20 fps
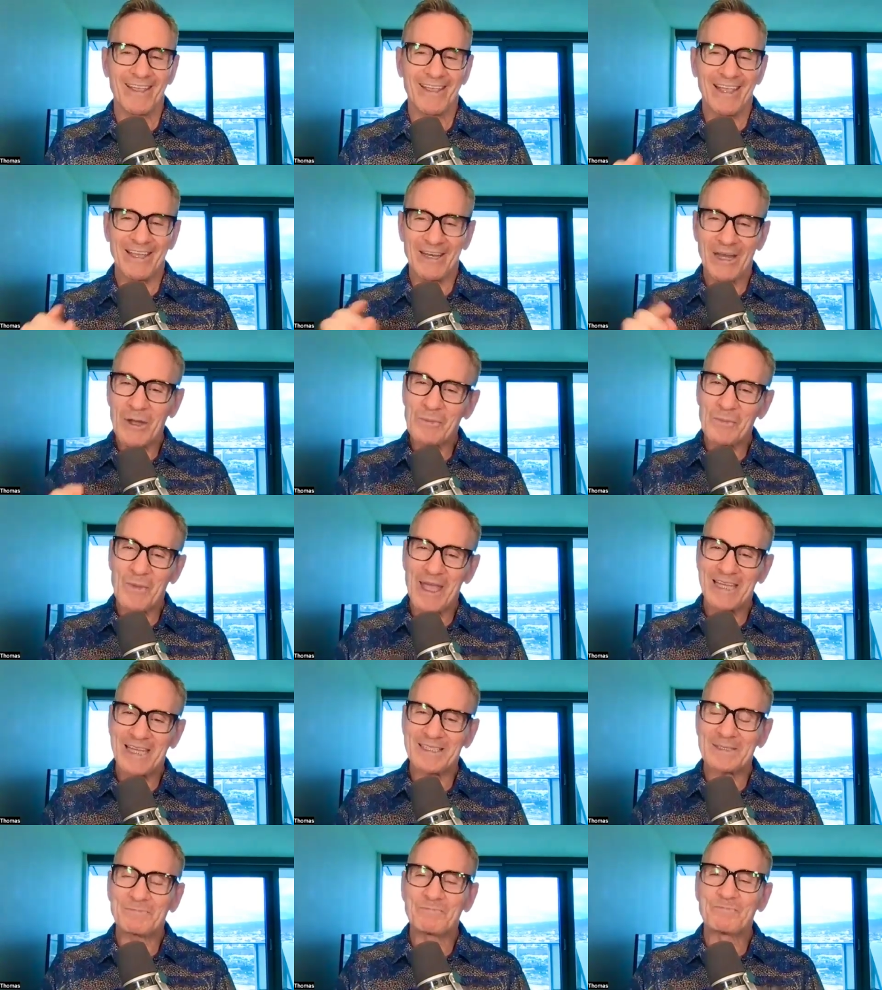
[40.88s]
And I'll
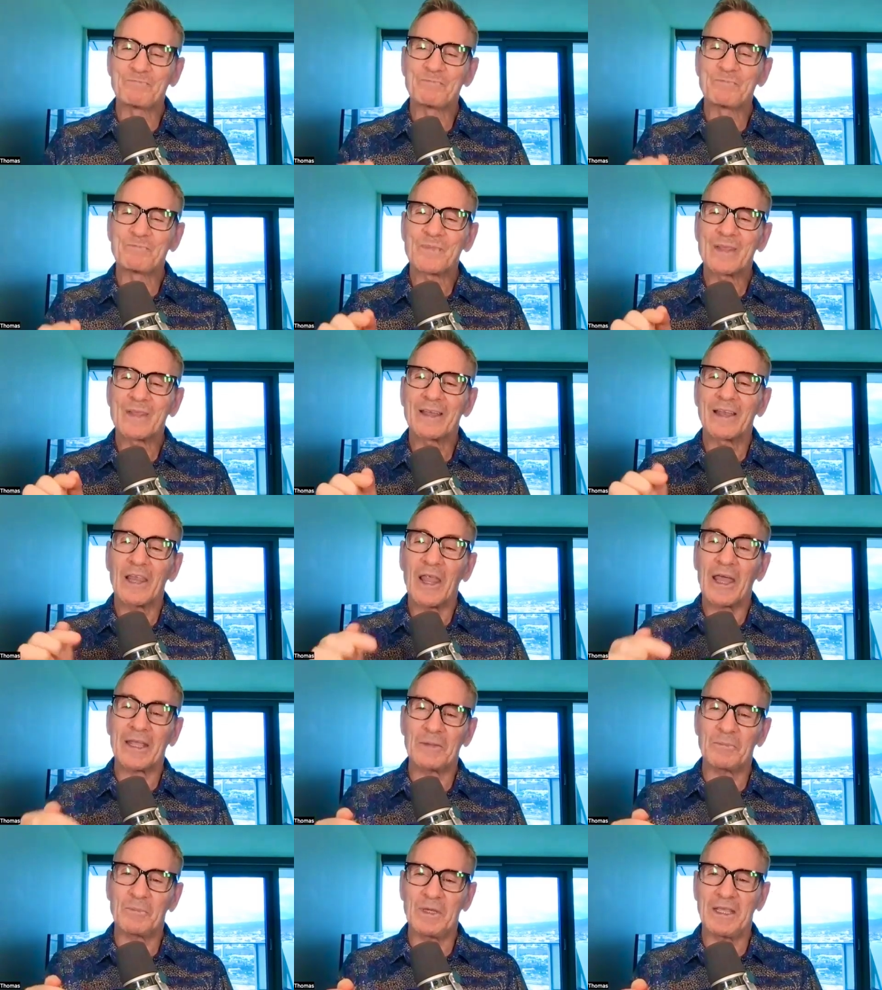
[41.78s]
bet,
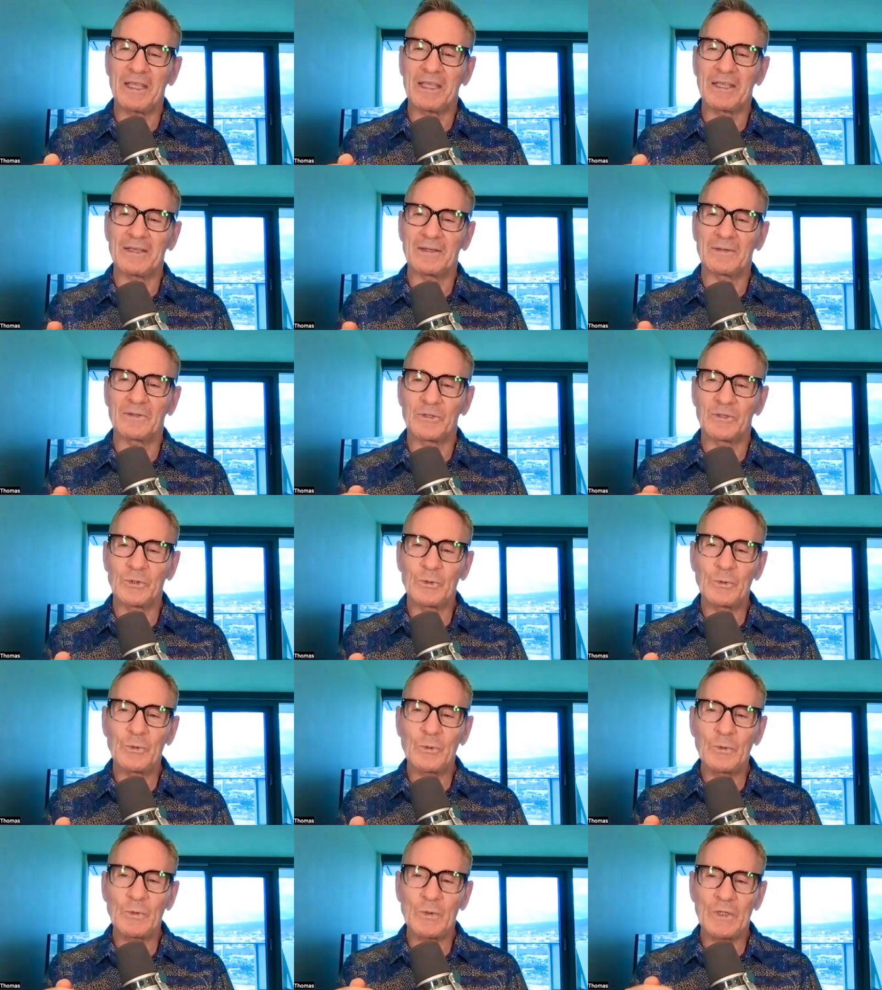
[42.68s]
like me,
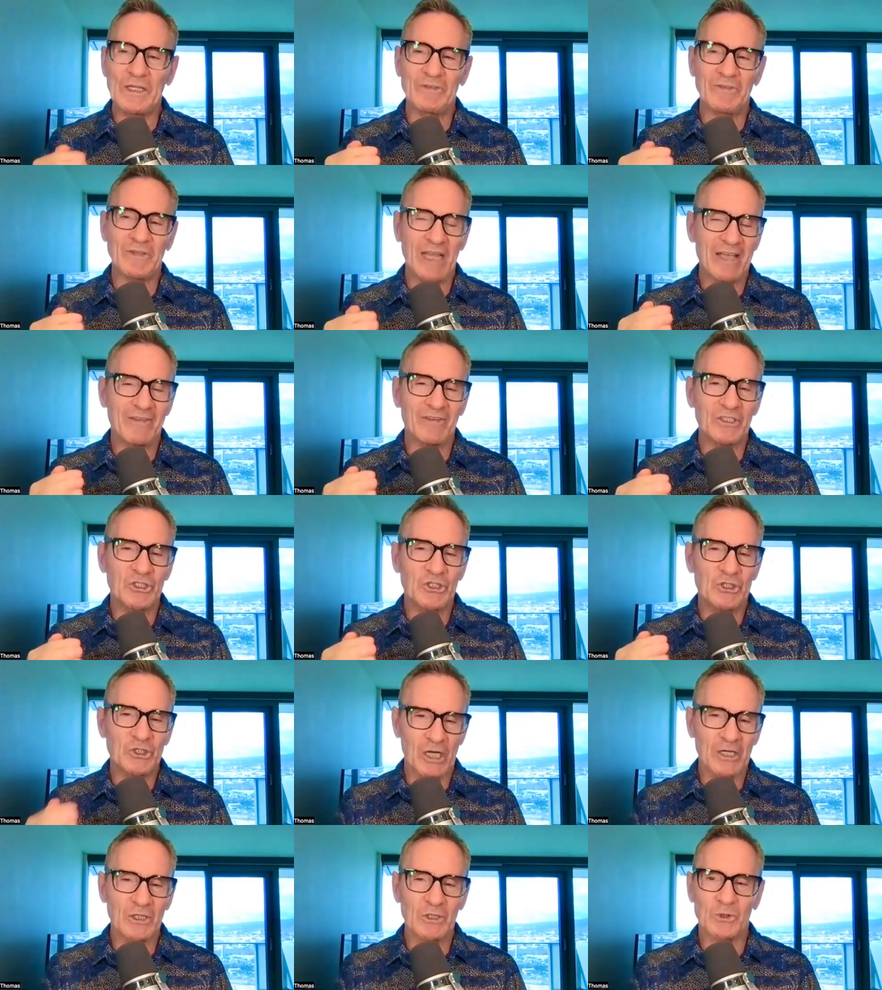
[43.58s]
you even have a
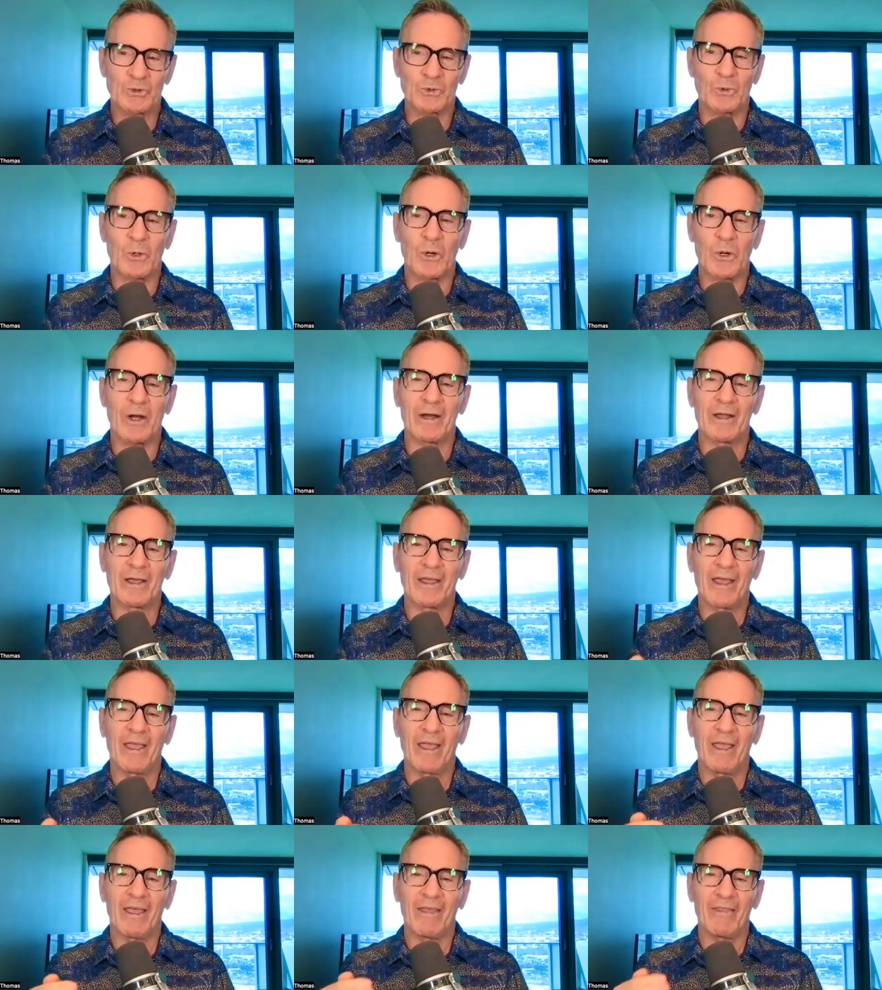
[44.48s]
junk drawer,
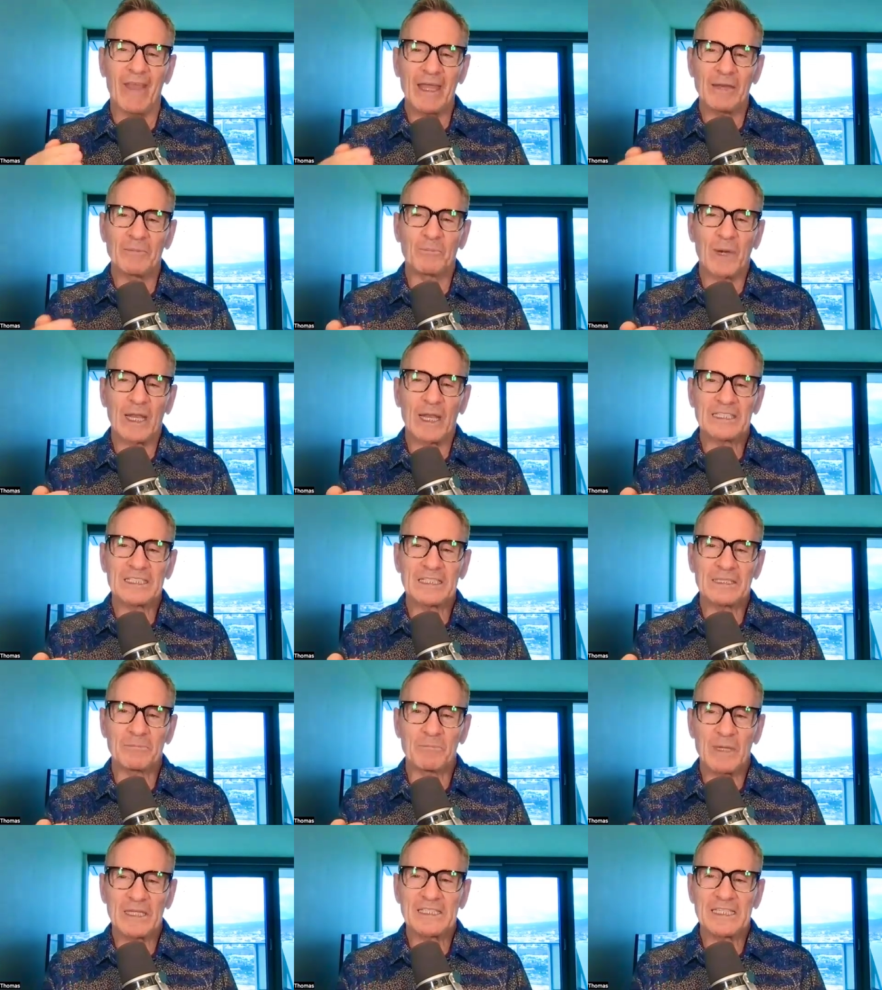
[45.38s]
that
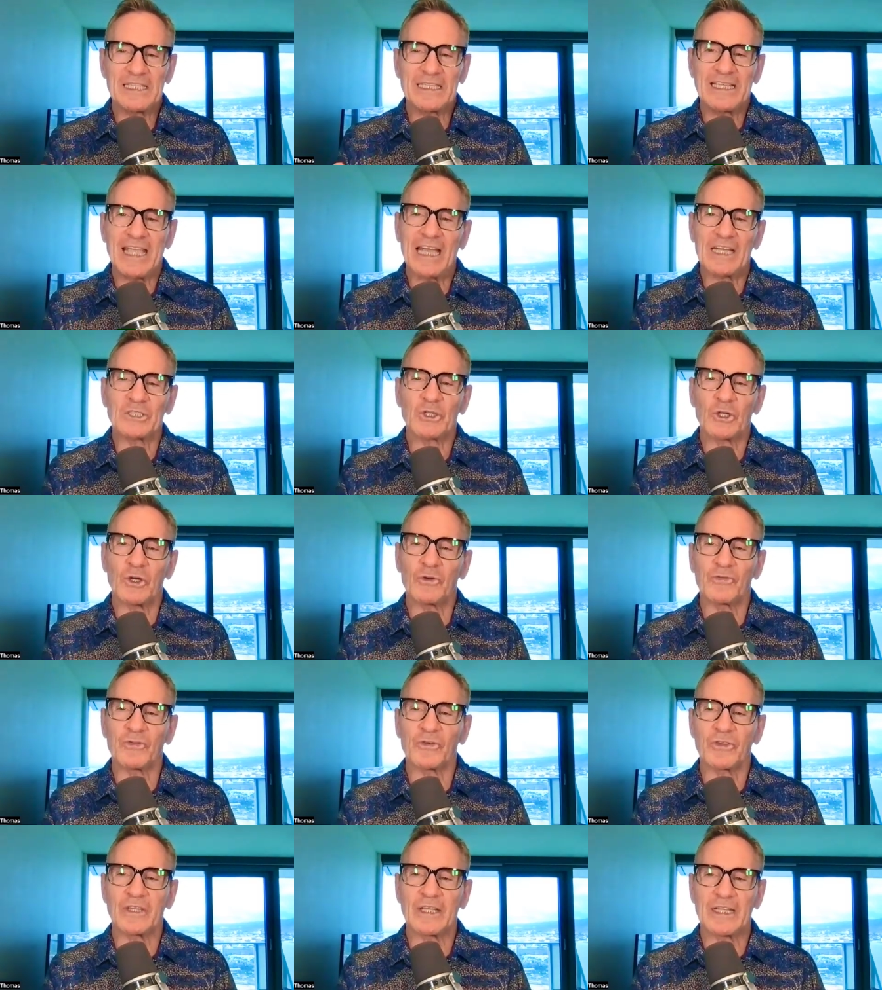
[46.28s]
blessed messy catch-all
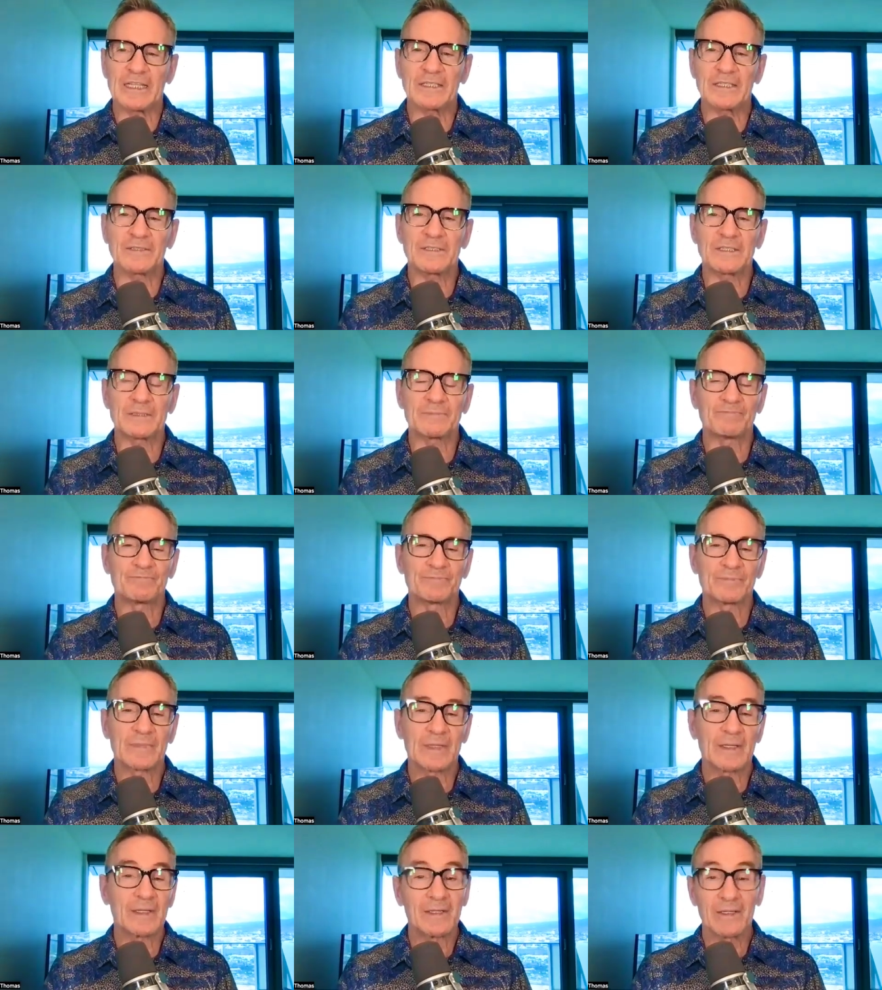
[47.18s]
for things
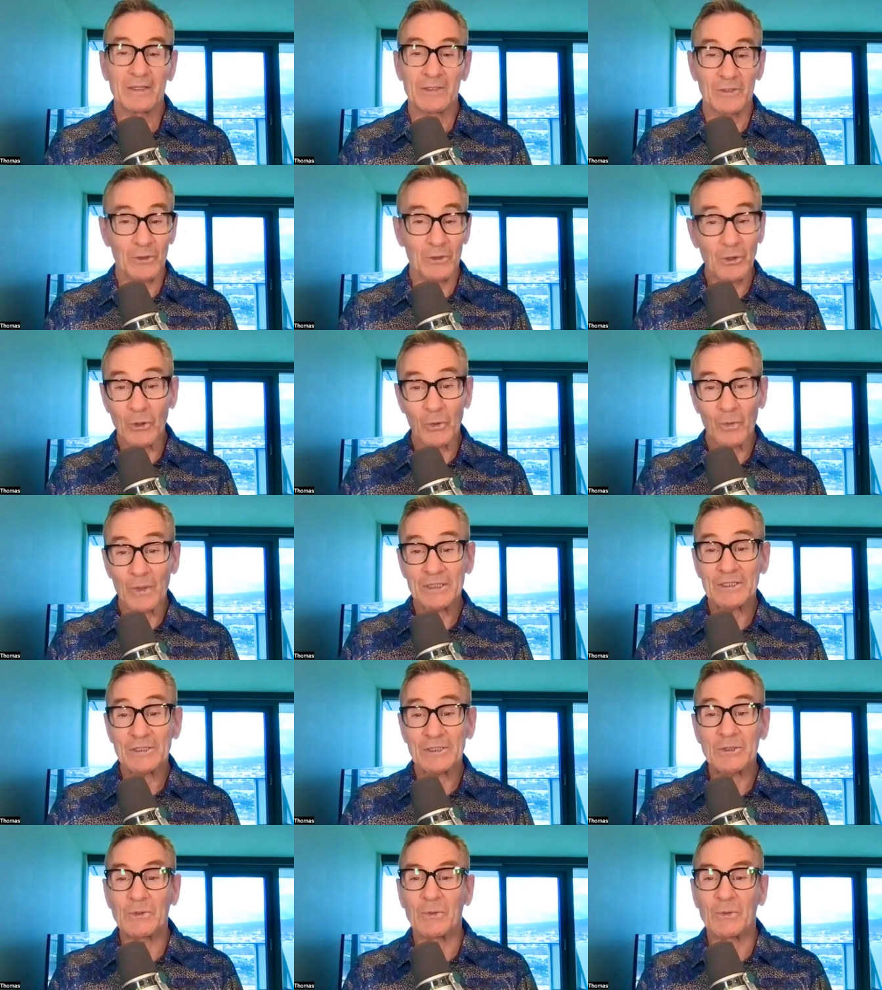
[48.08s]
you don't know what
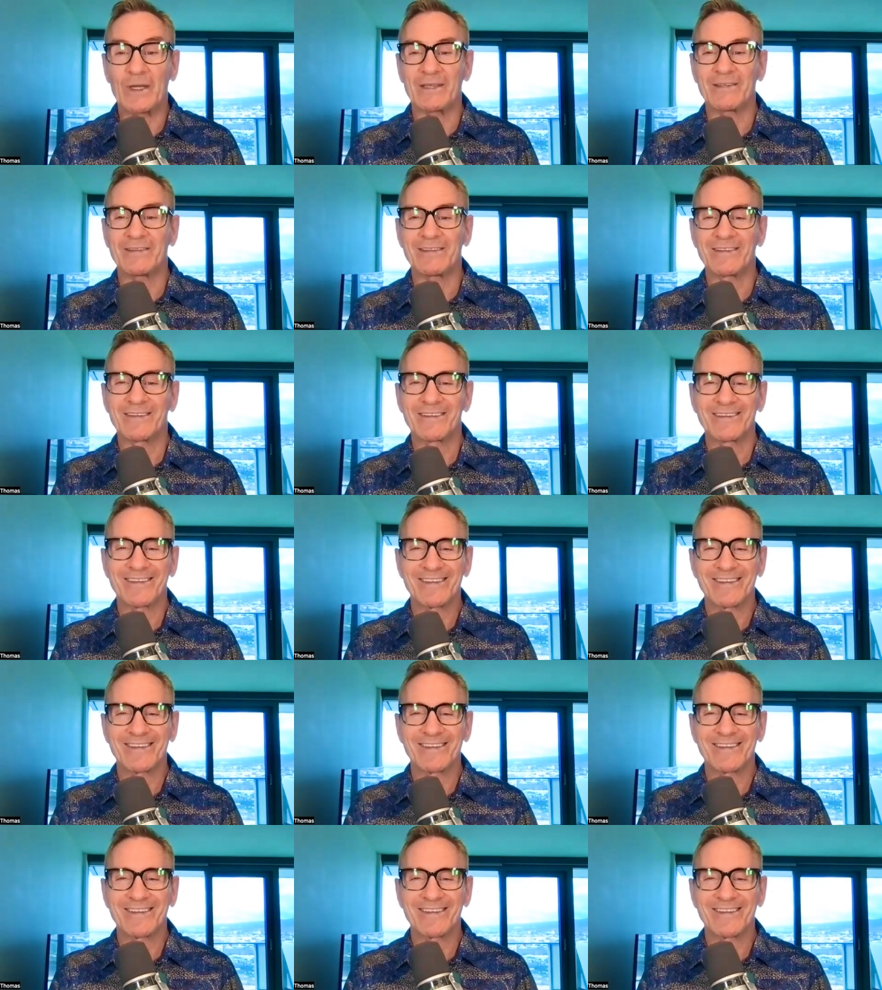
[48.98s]
to do with.